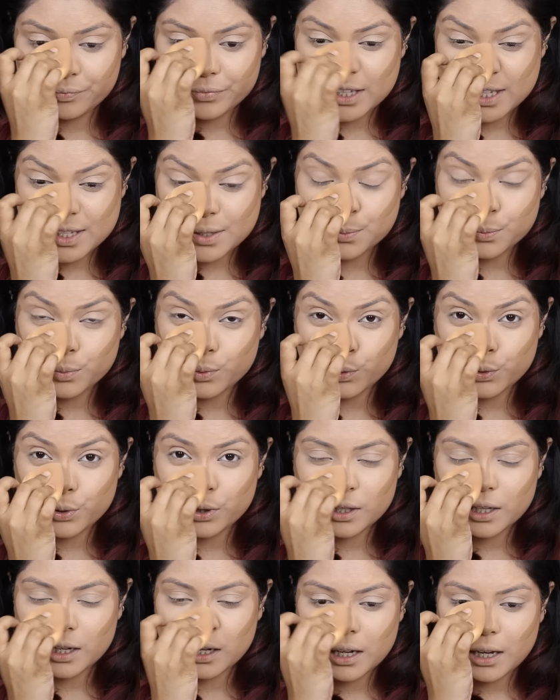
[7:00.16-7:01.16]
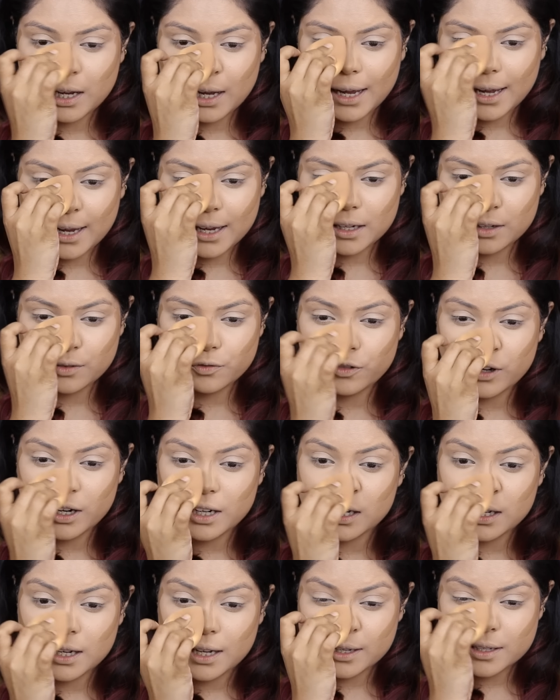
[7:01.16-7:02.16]
smooth and
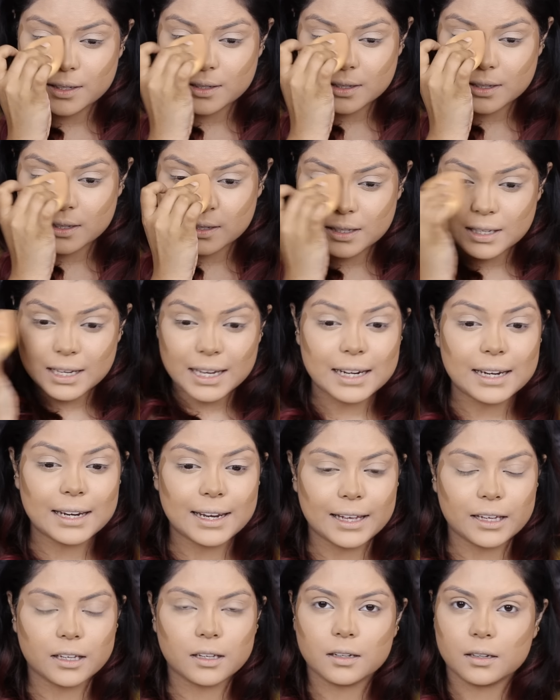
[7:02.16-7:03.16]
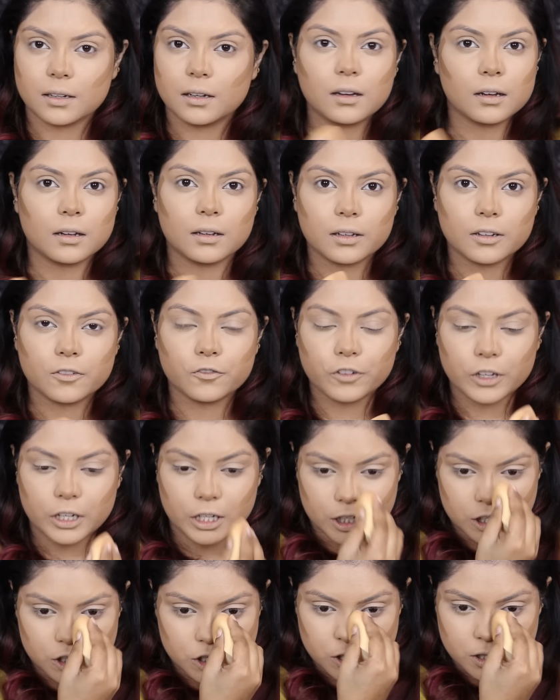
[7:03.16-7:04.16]
very nice skin-like
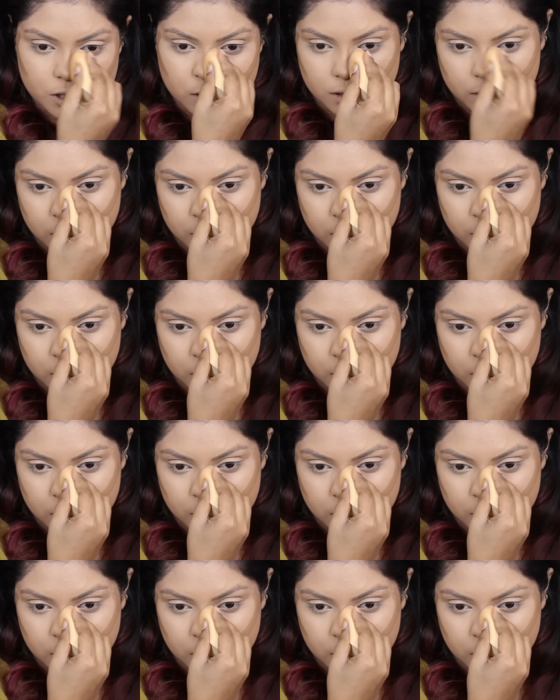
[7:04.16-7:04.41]
finish.